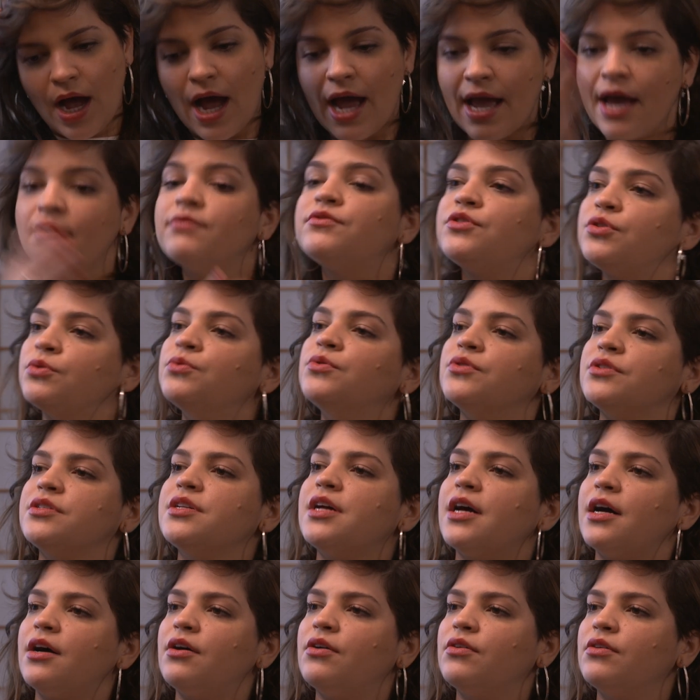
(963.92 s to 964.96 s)
I have tools
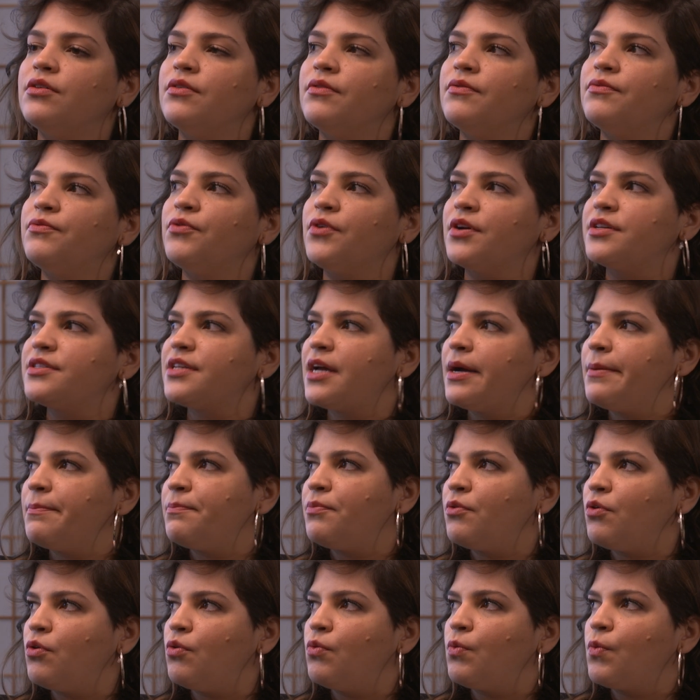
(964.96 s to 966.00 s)
now. For
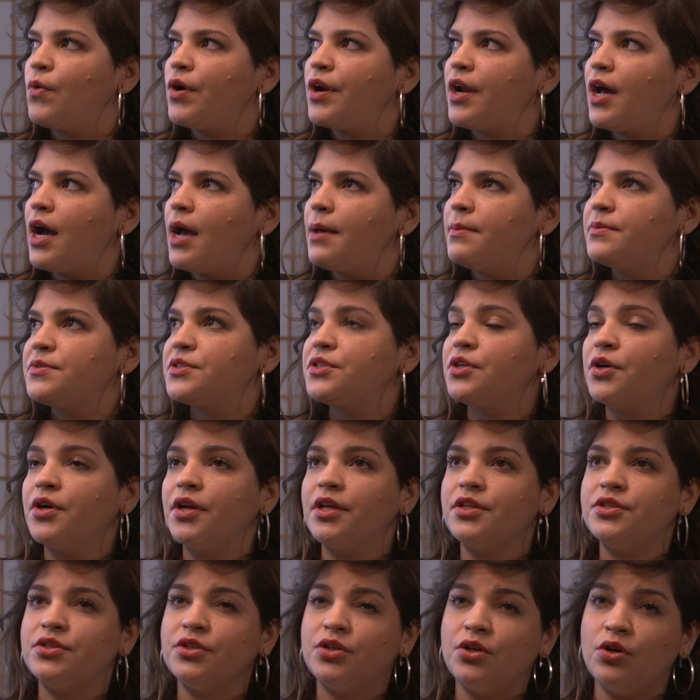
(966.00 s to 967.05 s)
example, when I'm
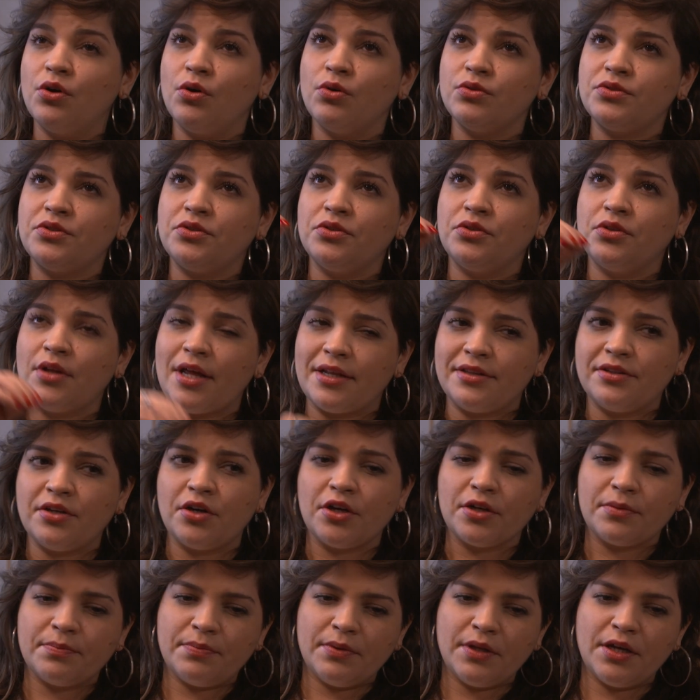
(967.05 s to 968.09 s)
starting to go to that
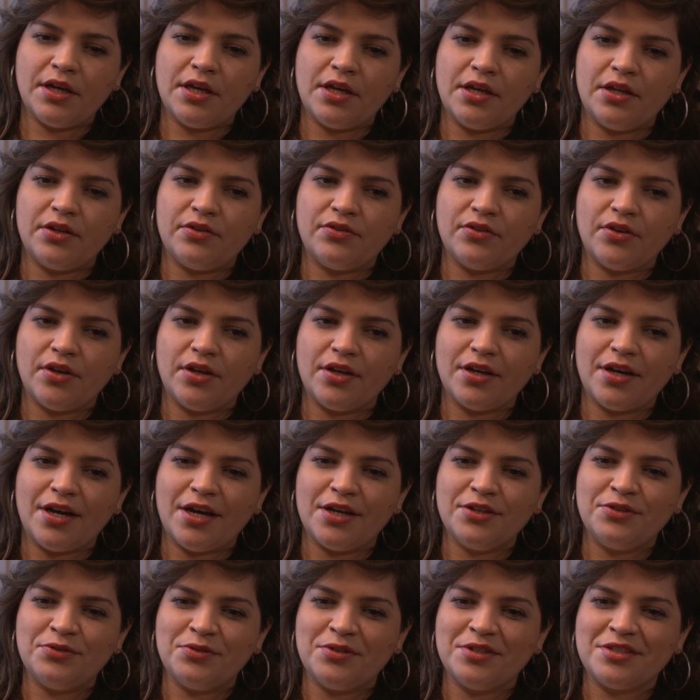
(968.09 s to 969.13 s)
dark place, like
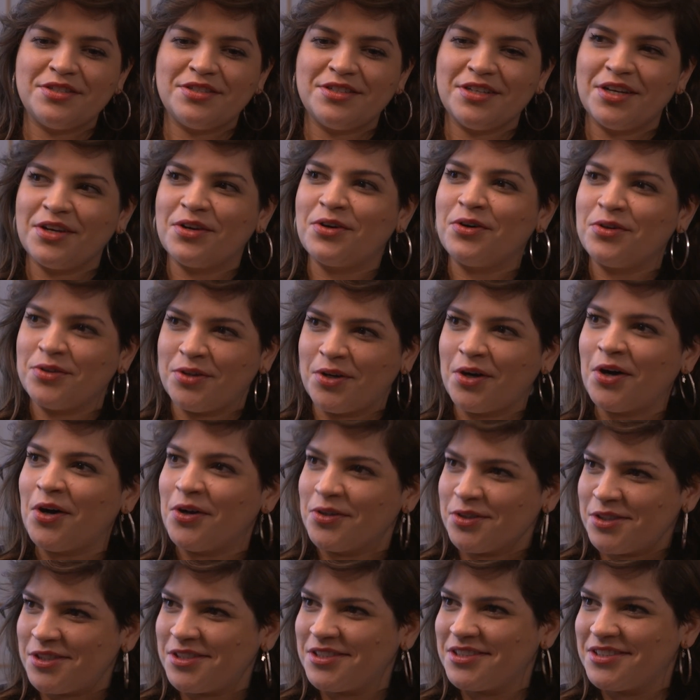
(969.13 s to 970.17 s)
I do this thing called
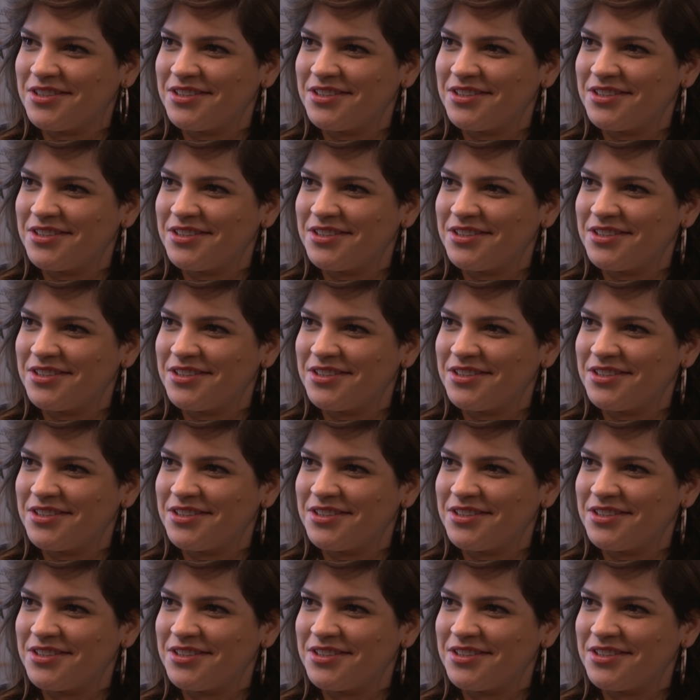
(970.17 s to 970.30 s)
HALT.